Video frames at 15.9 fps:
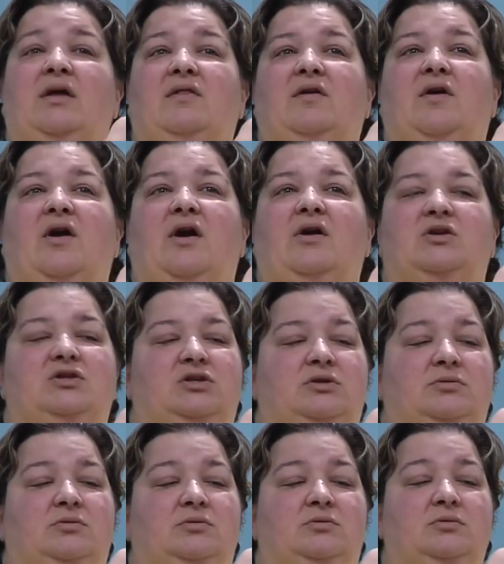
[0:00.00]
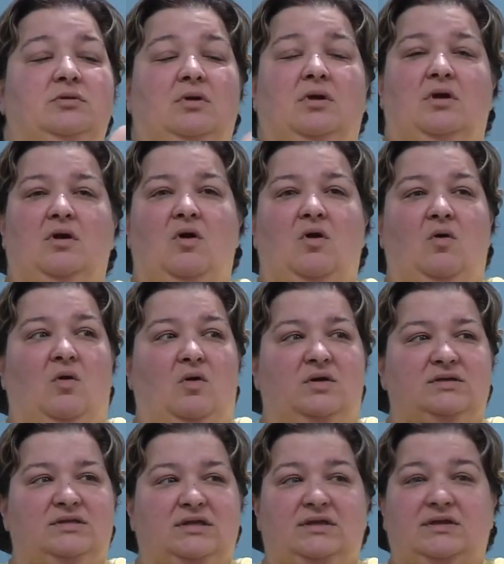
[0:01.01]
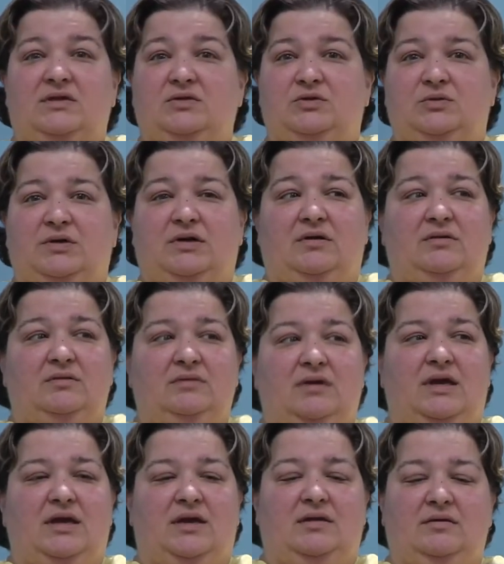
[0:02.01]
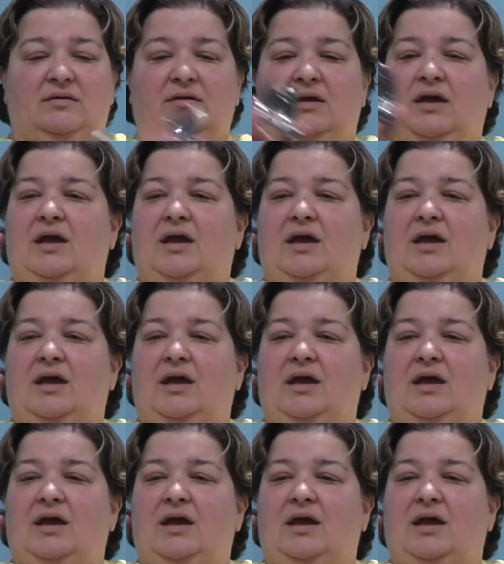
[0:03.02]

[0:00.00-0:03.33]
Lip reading: There are 2 holes that they'll drill in,